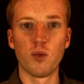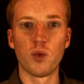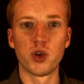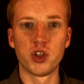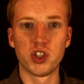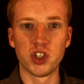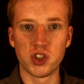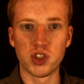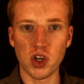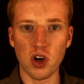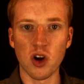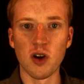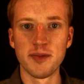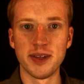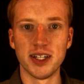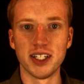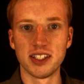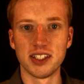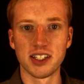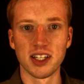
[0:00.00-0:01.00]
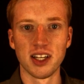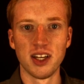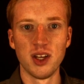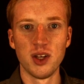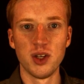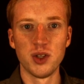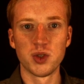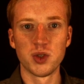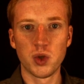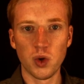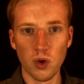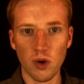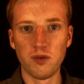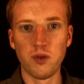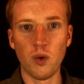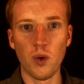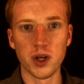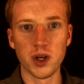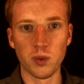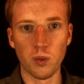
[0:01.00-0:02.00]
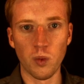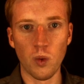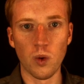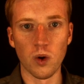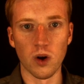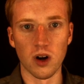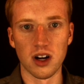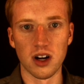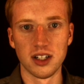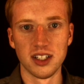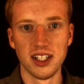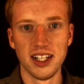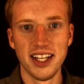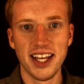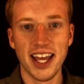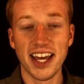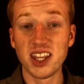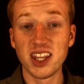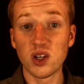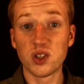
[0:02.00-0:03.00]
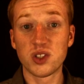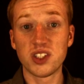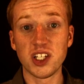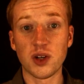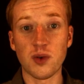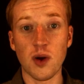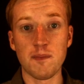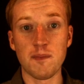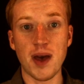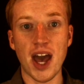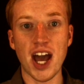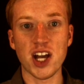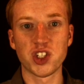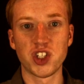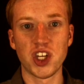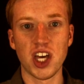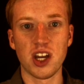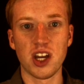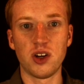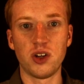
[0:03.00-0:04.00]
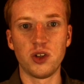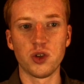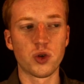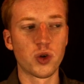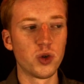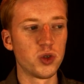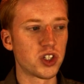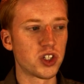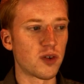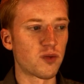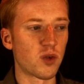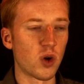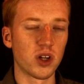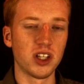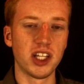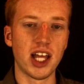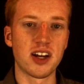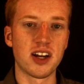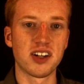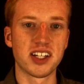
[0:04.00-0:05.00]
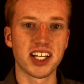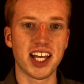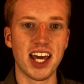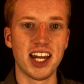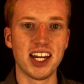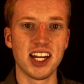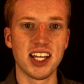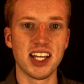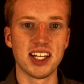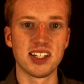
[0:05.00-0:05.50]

were determined to avoid war. In their secret back channel, Khrushchev wrote a letter to Kennedy